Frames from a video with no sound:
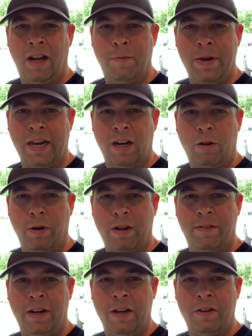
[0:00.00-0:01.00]
making a
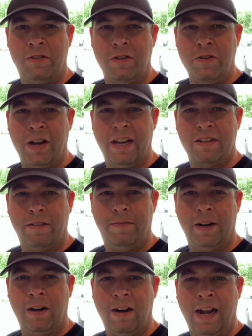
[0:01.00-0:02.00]
quick video so you guys can
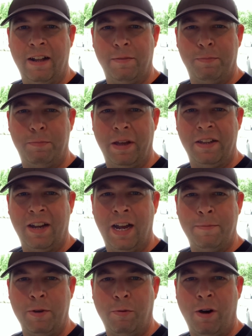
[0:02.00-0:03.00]
figure it out by the
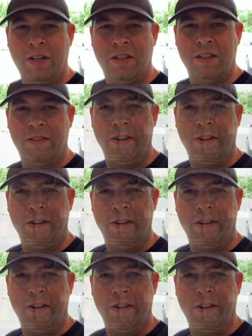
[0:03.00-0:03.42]
time you watch this